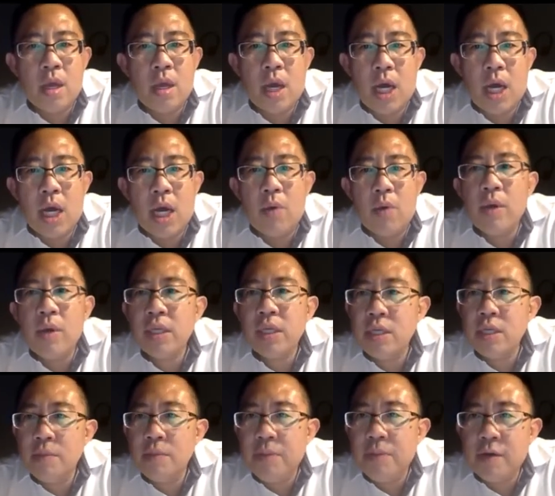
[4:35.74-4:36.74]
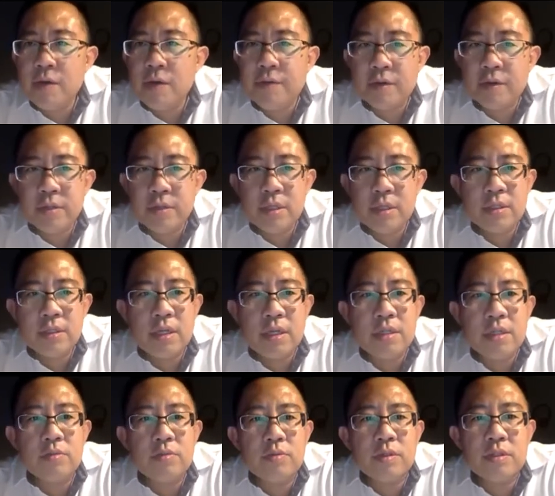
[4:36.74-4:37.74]
One key part of our thing, and
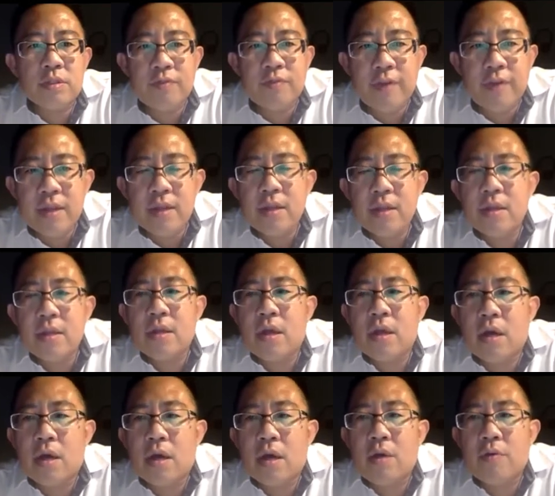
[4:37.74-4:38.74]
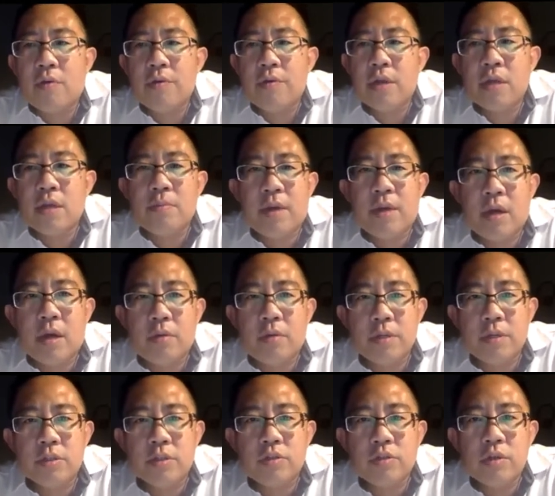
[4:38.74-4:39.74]
this was funded really by our
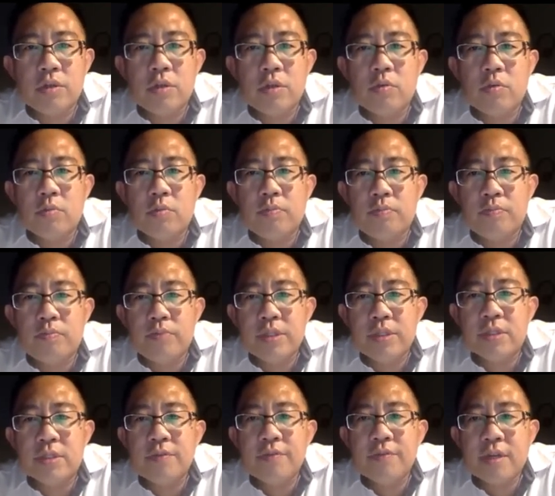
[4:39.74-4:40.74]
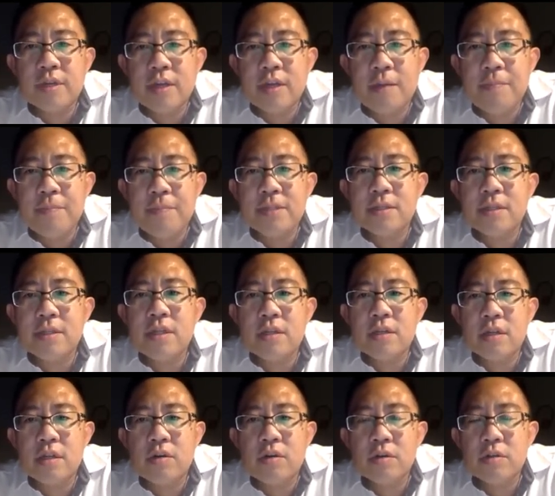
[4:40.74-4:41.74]
ministry, to preserve the
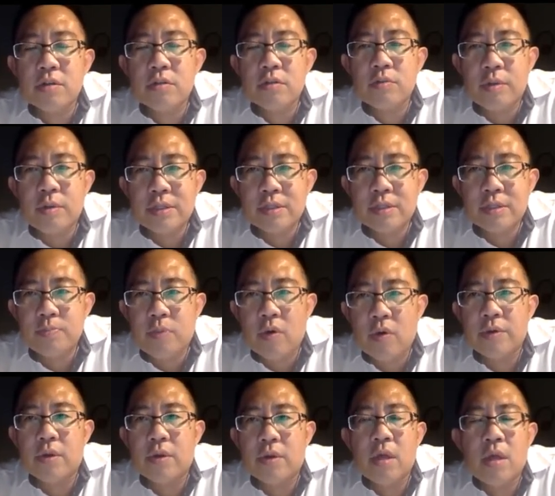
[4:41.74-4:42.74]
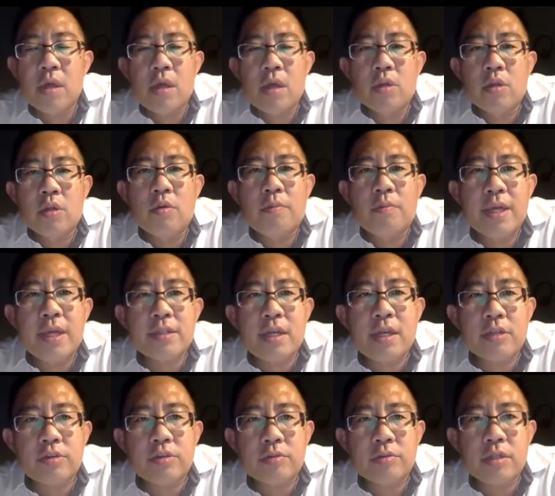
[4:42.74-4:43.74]
capacity in order to respond to a mass
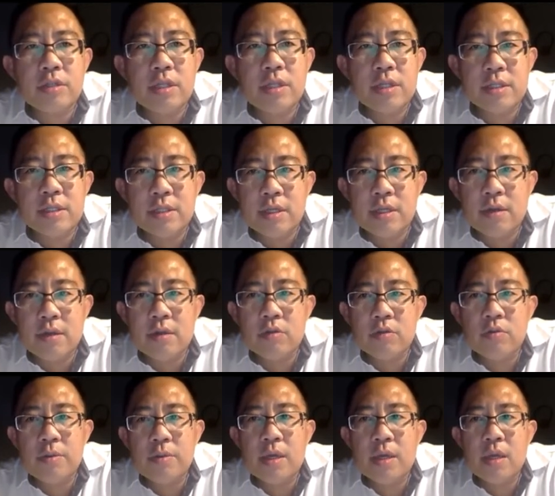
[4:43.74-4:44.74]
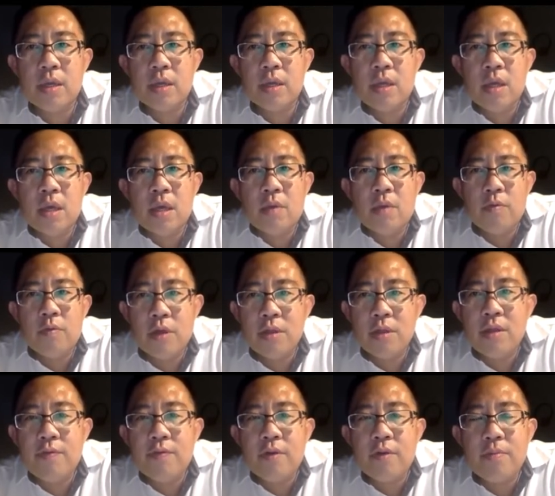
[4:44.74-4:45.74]
casualty incident. To be
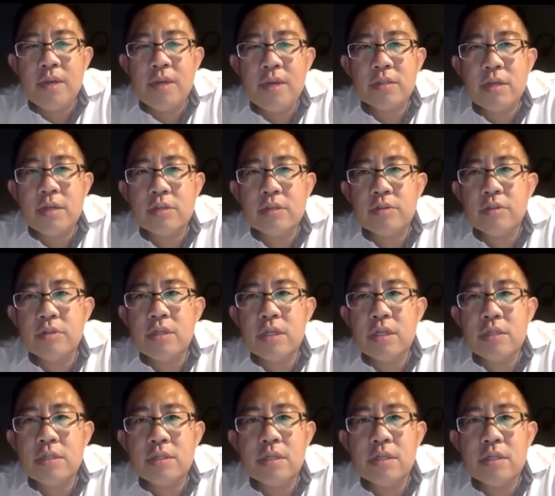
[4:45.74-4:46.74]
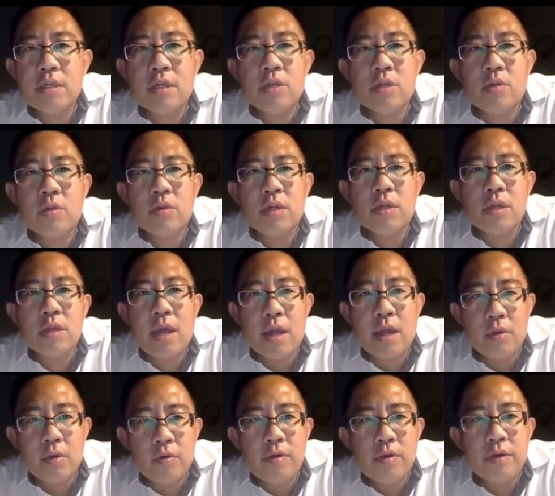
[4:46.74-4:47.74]
ready for a mass casualty incident, you need
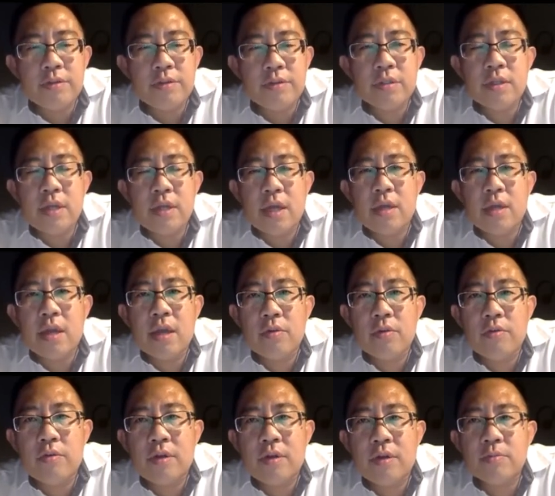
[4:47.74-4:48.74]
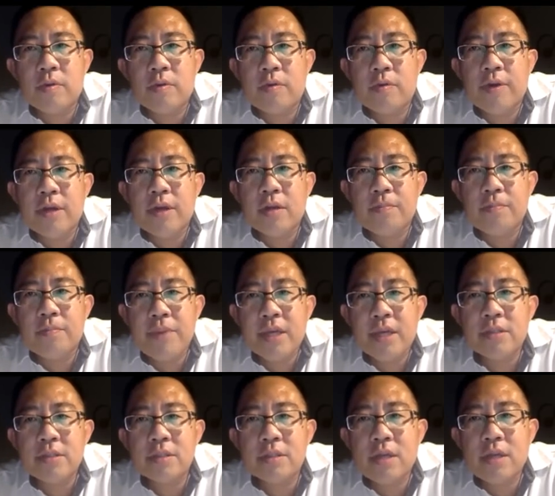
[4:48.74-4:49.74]
allografts, and allografts provide the
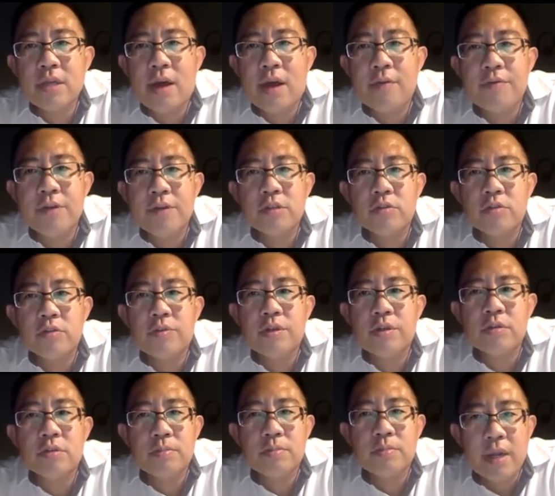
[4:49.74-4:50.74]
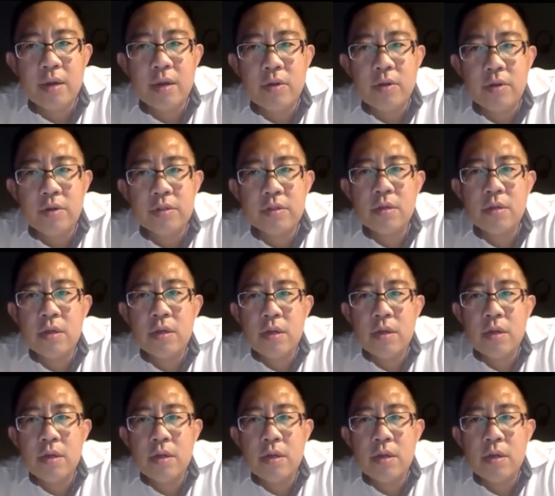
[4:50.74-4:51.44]
best coverage to reduce blood loss,